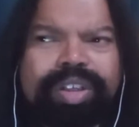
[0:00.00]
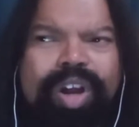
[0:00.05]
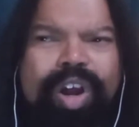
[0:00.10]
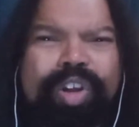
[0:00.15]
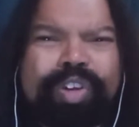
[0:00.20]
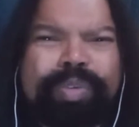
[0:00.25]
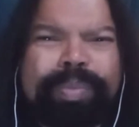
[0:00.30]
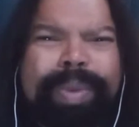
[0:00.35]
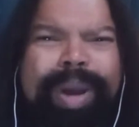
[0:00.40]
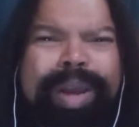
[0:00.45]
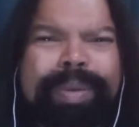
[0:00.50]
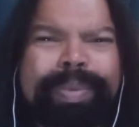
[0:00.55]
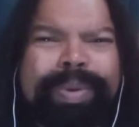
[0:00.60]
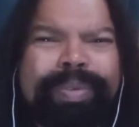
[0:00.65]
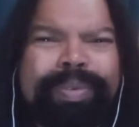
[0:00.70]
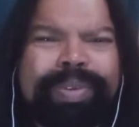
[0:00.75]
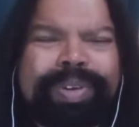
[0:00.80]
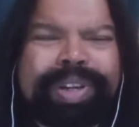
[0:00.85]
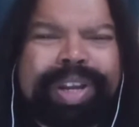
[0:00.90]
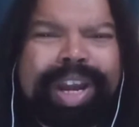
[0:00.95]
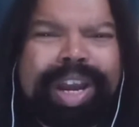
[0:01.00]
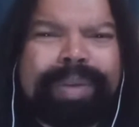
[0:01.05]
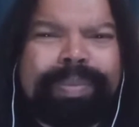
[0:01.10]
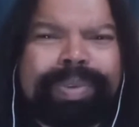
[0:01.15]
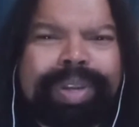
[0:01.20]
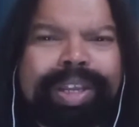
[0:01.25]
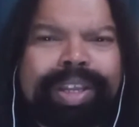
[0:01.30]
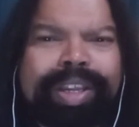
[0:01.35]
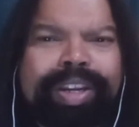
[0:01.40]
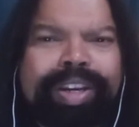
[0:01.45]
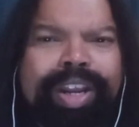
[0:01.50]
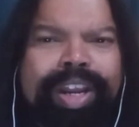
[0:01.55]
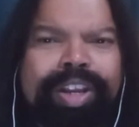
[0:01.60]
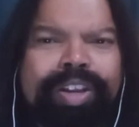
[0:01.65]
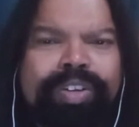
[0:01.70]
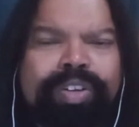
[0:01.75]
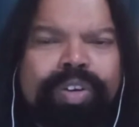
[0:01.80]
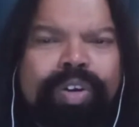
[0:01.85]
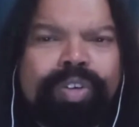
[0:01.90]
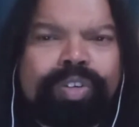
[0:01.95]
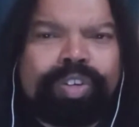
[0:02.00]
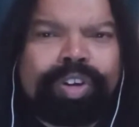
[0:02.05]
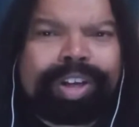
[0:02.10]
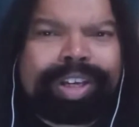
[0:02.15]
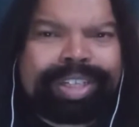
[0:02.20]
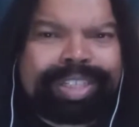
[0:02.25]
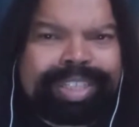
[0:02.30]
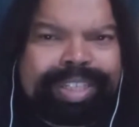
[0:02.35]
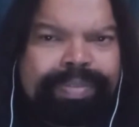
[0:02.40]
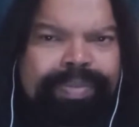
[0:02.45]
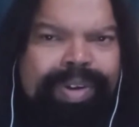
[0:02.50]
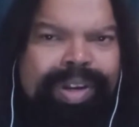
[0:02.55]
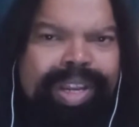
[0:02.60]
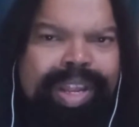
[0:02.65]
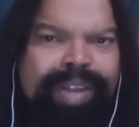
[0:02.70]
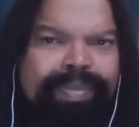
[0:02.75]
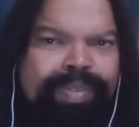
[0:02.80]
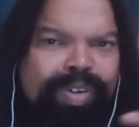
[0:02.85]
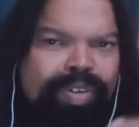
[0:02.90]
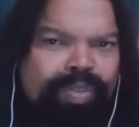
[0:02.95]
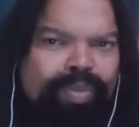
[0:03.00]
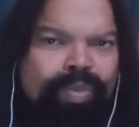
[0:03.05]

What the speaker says: Also remind me of the time, like, there was like a 7-Eleven